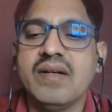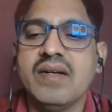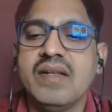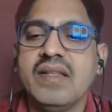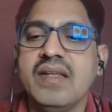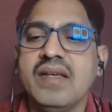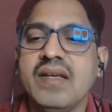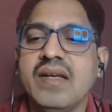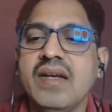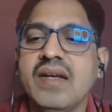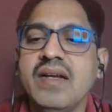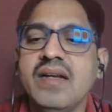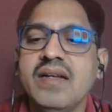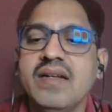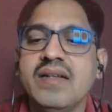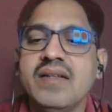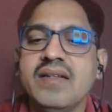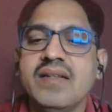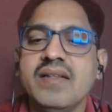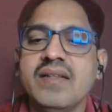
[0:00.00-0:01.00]
At the
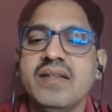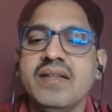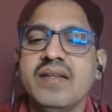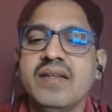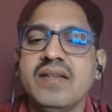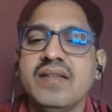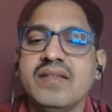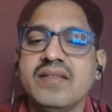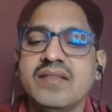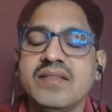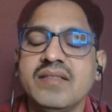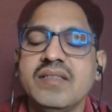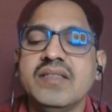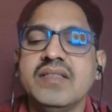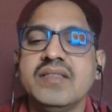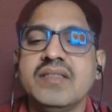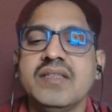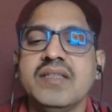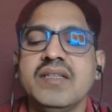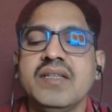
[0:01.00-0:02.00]
end, the
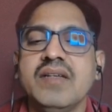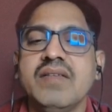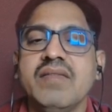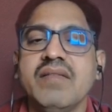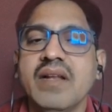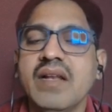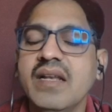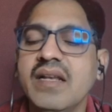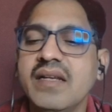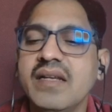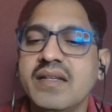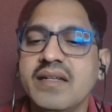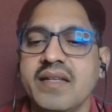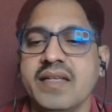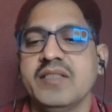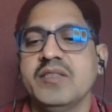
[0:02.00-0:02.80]
seed setting will,